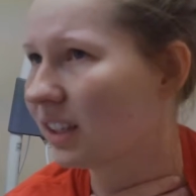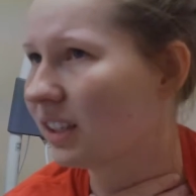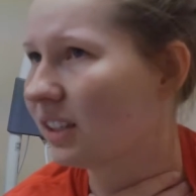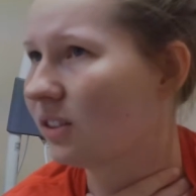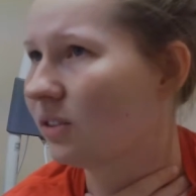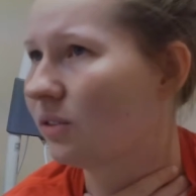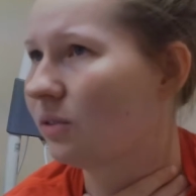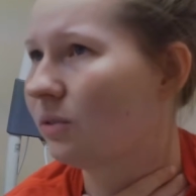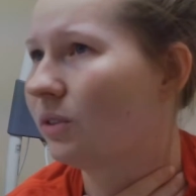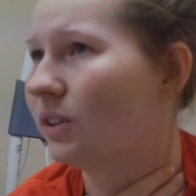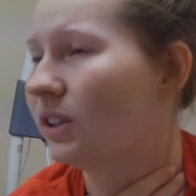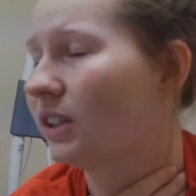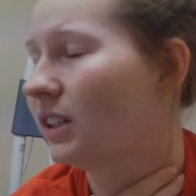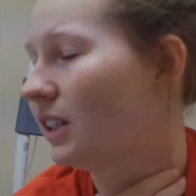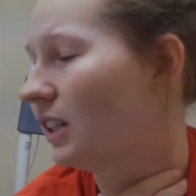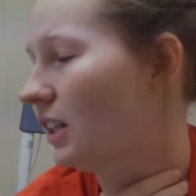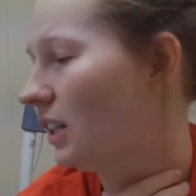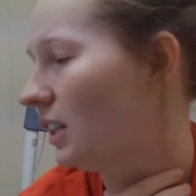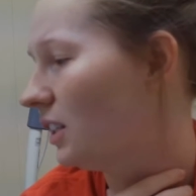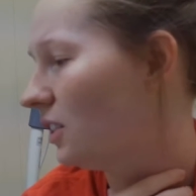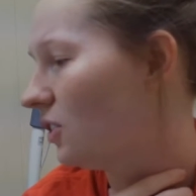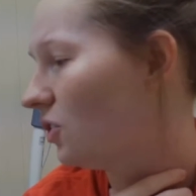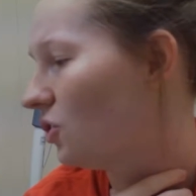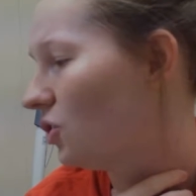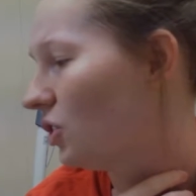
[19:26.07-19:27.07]
really
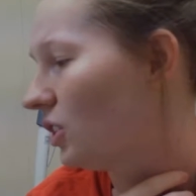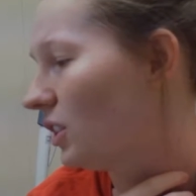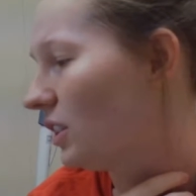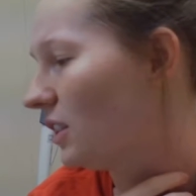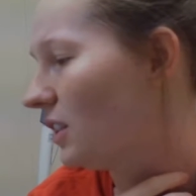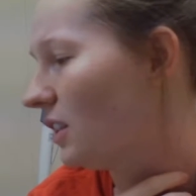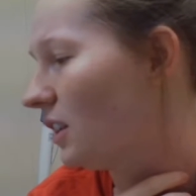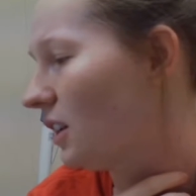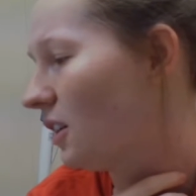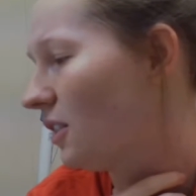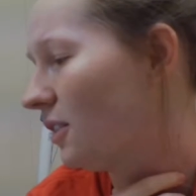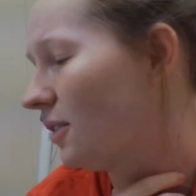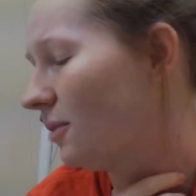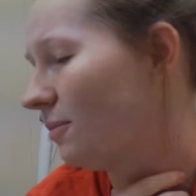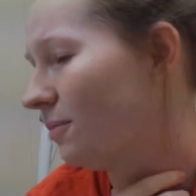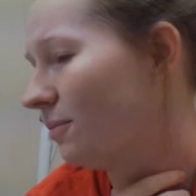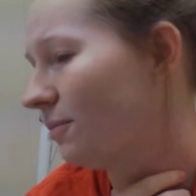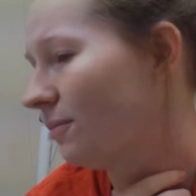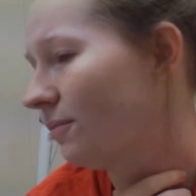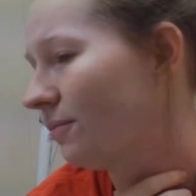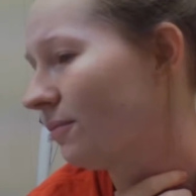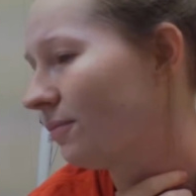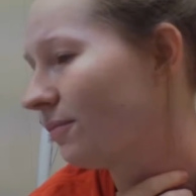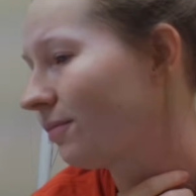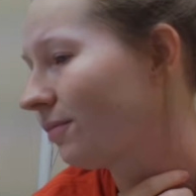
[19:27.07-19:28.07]
is just
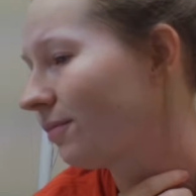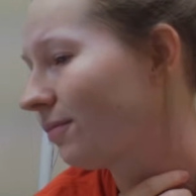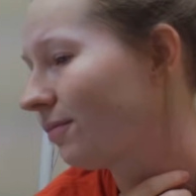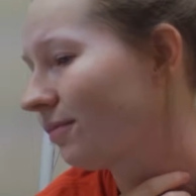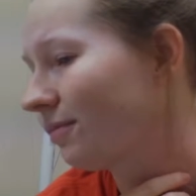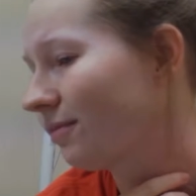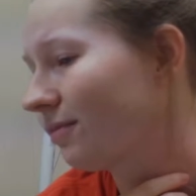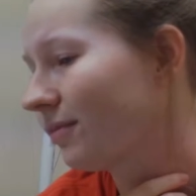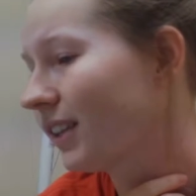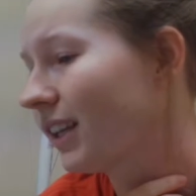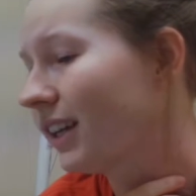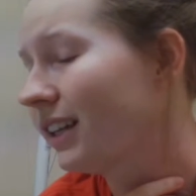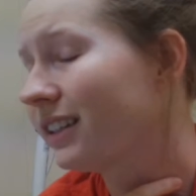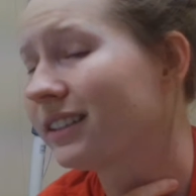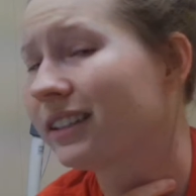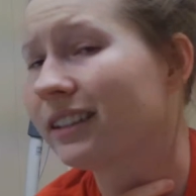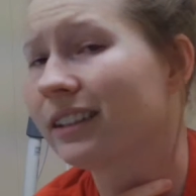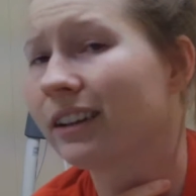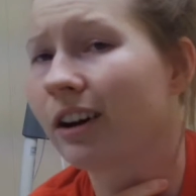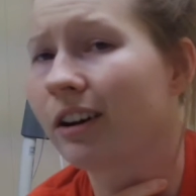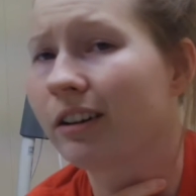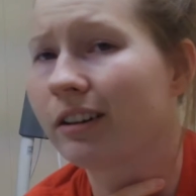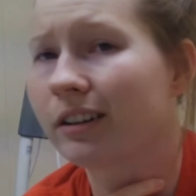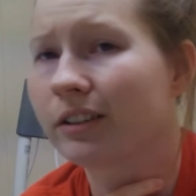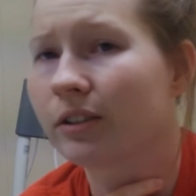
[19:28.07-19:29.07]
it's an
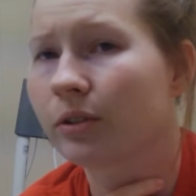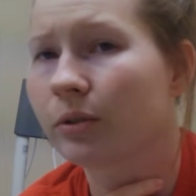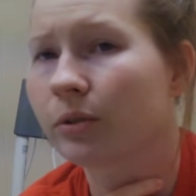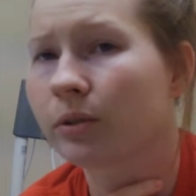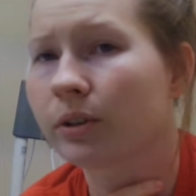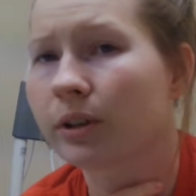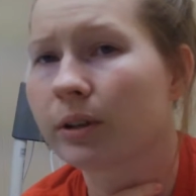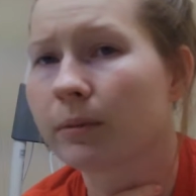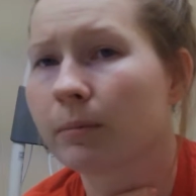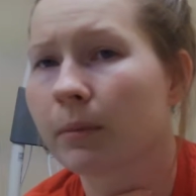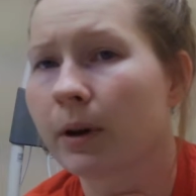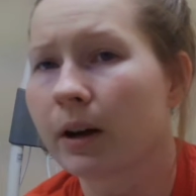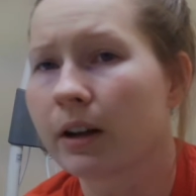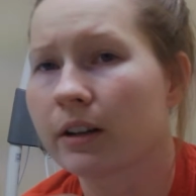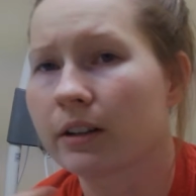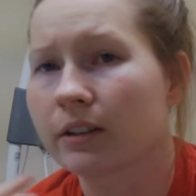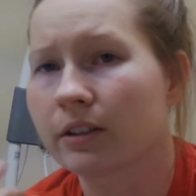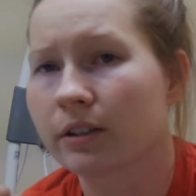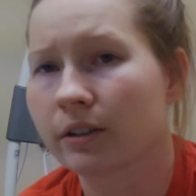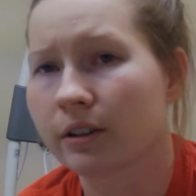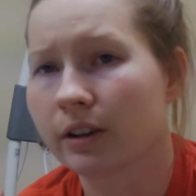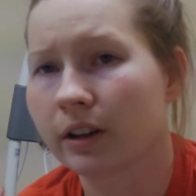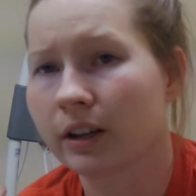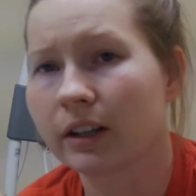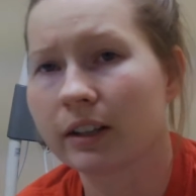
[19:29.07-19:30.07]
auditory
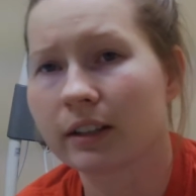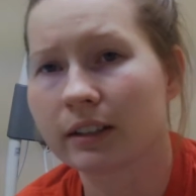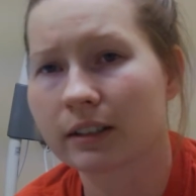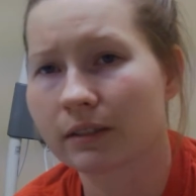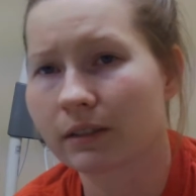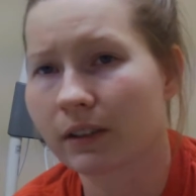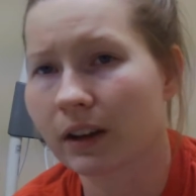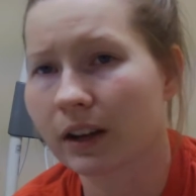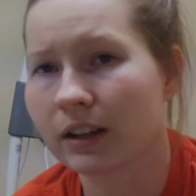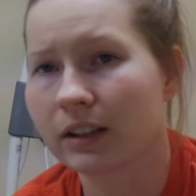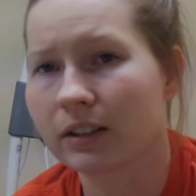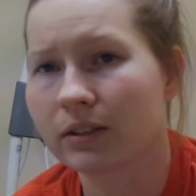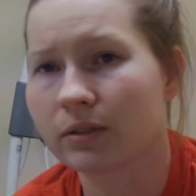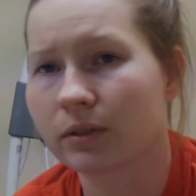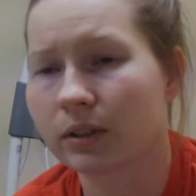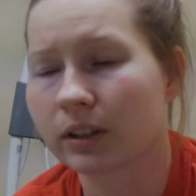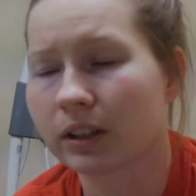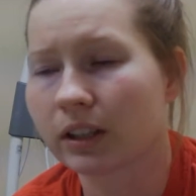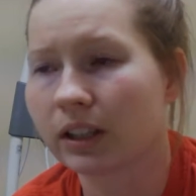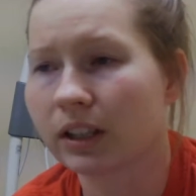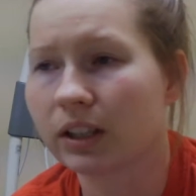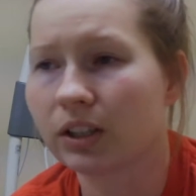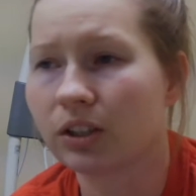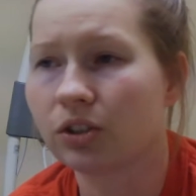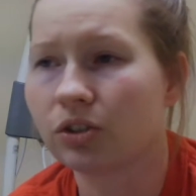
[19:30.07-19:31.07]
monitoring device.
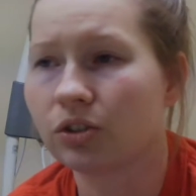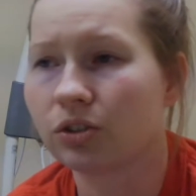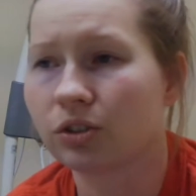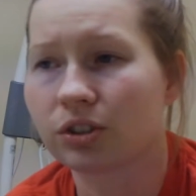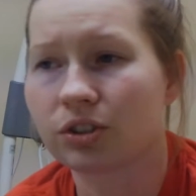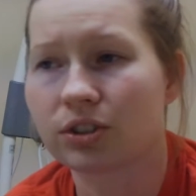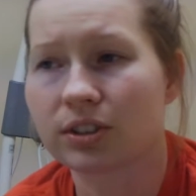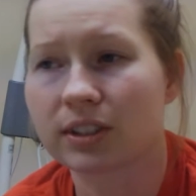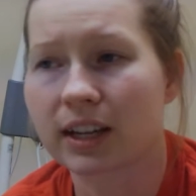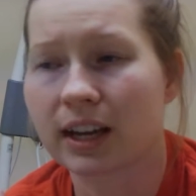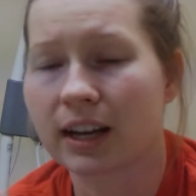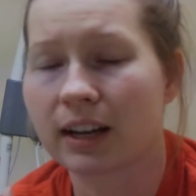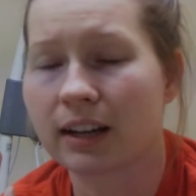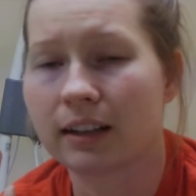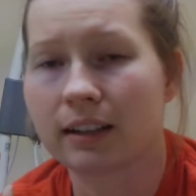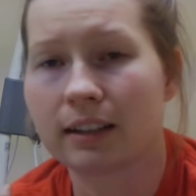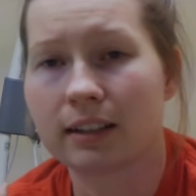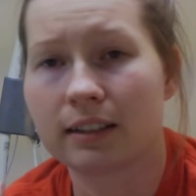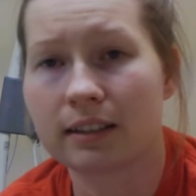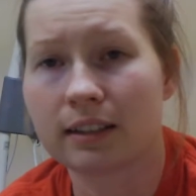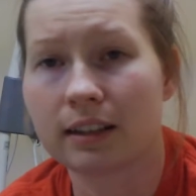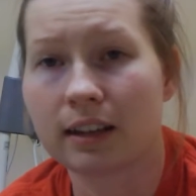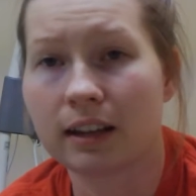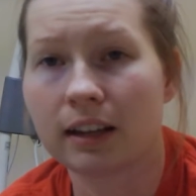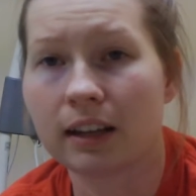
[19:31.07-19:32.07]
Really, you're just kind of
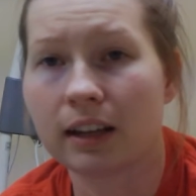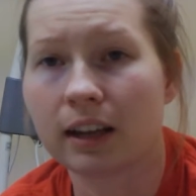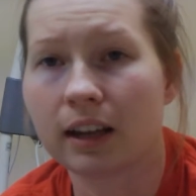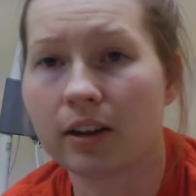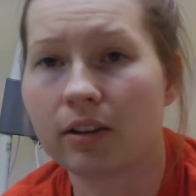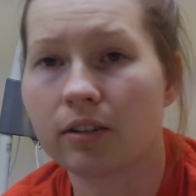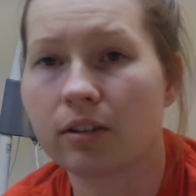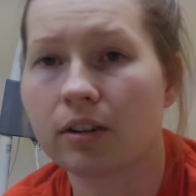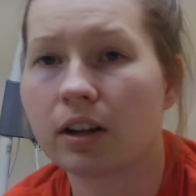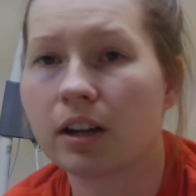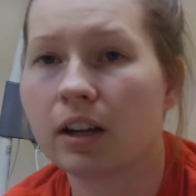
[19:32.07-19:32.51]
listening out.